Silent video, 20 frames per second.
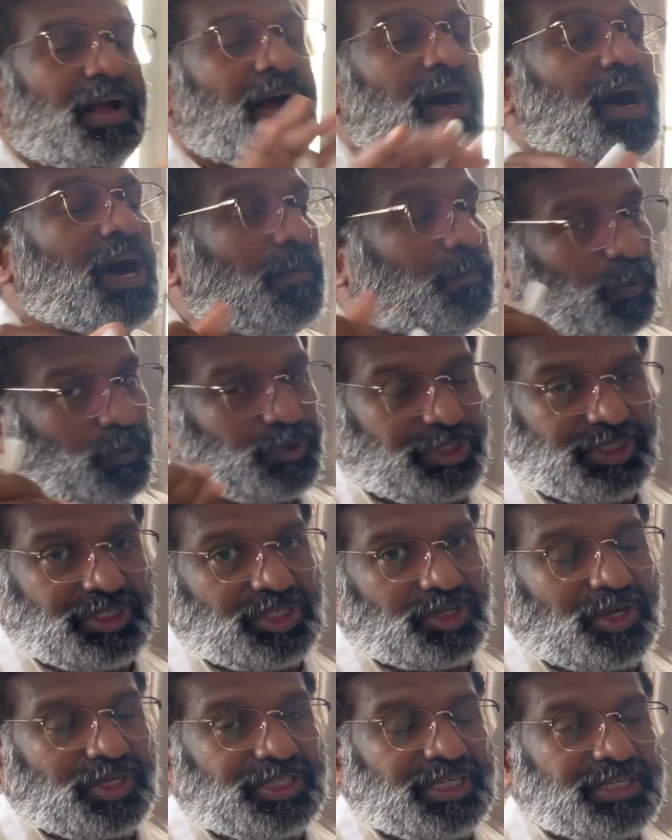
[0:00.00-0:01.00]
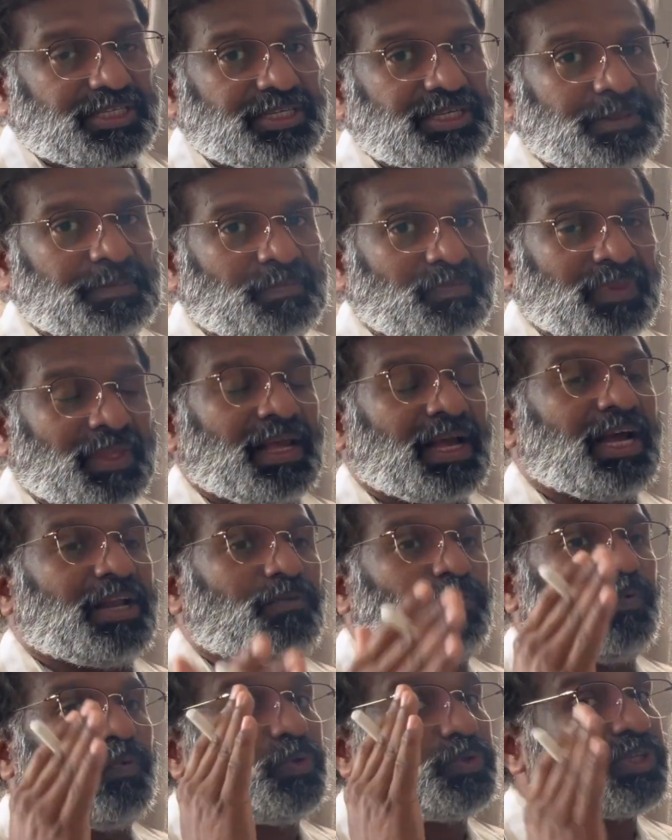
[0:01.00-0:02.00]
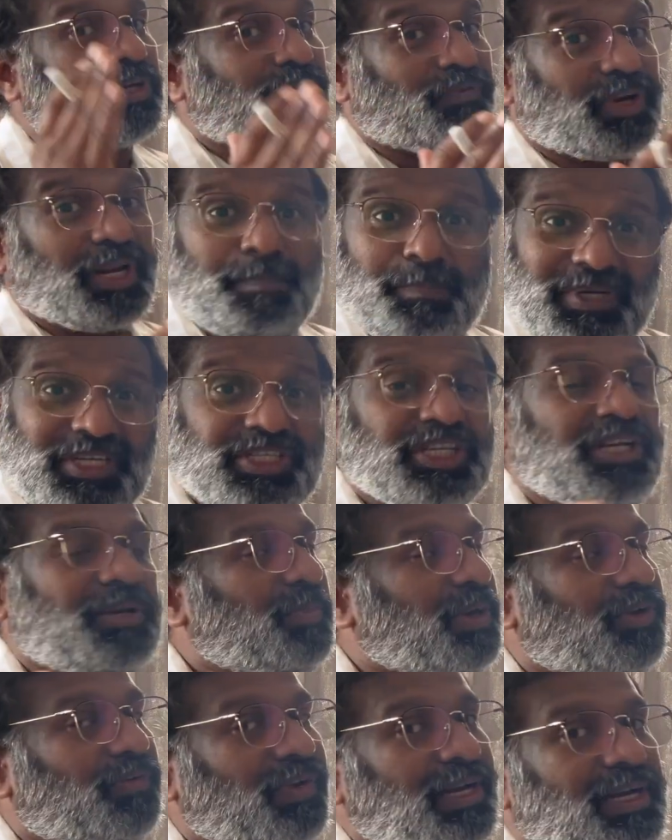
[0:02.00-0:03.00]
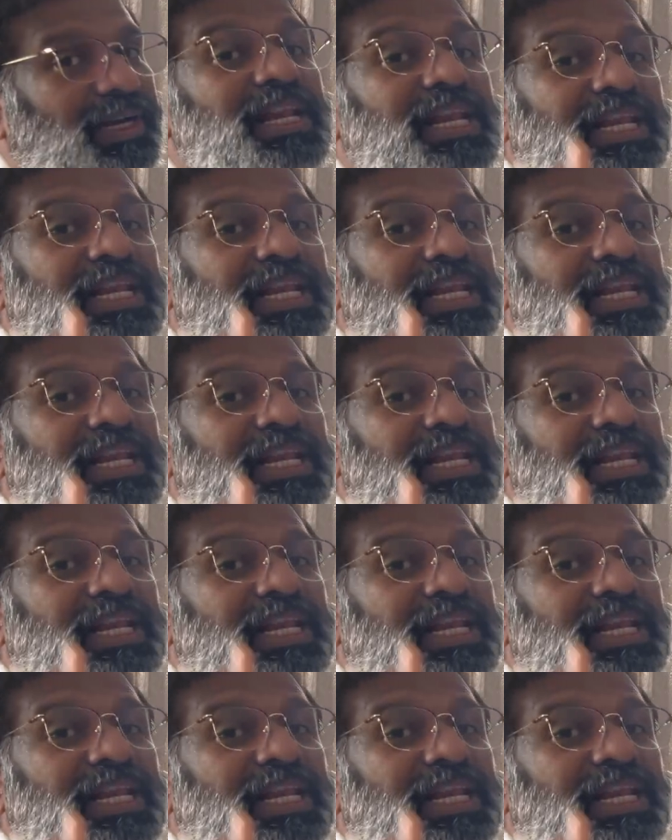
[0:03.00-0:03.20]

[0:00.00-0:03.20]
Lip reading: opposite charges and force of repulsion between